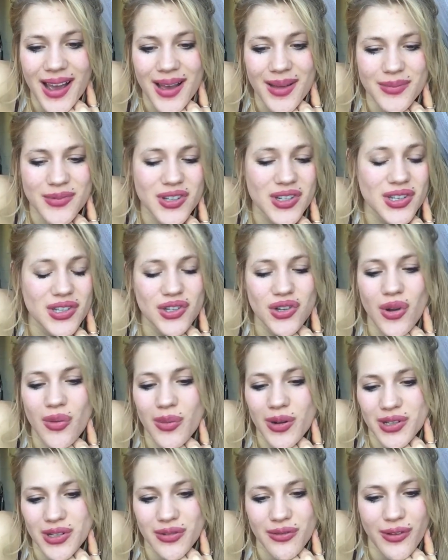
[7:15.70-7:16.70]
Just so
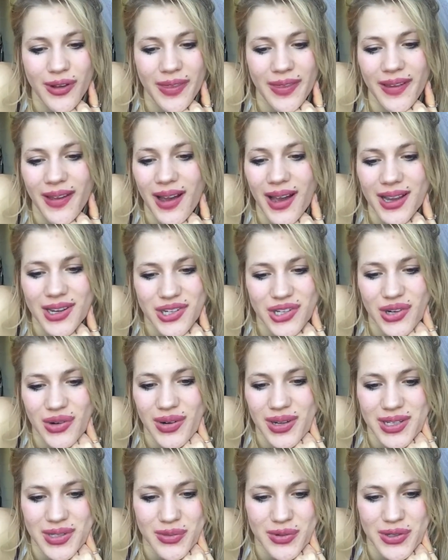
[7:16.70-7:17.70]
much of what the guy showed
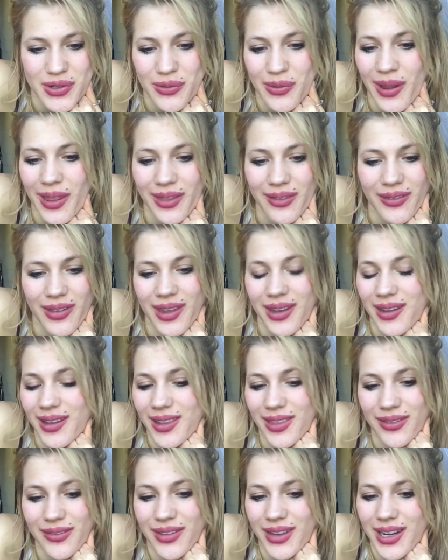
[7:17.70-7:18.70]
us was irrelevant
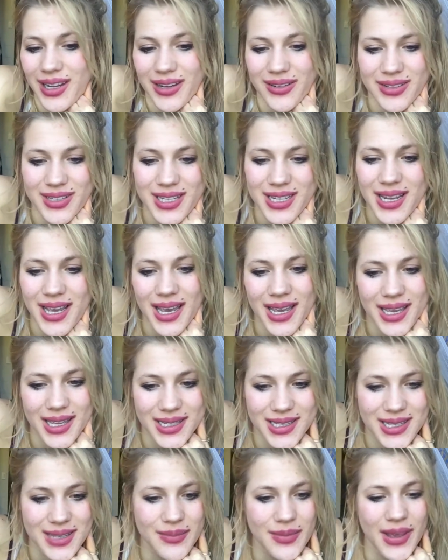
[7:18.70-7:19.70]
in the video today. It
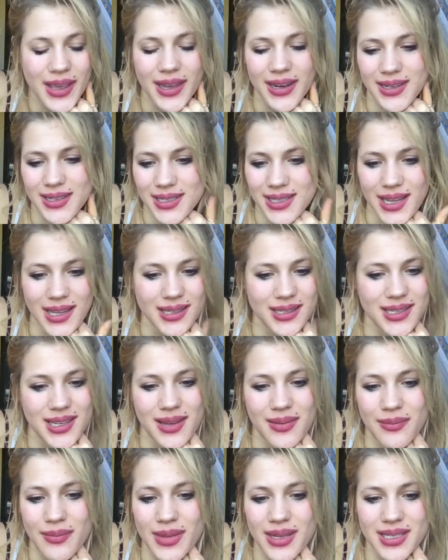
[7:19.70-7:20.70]
didn't make any sense.
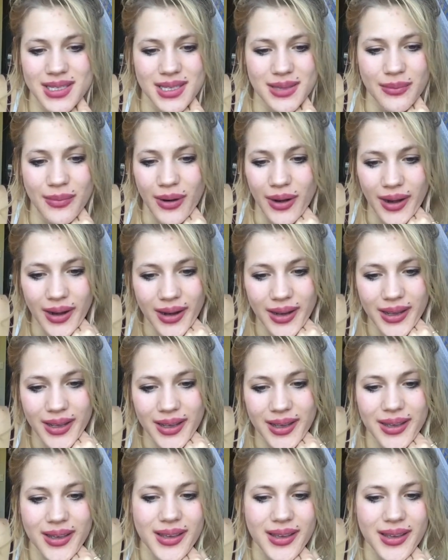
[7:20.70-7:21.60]
It missed the mark.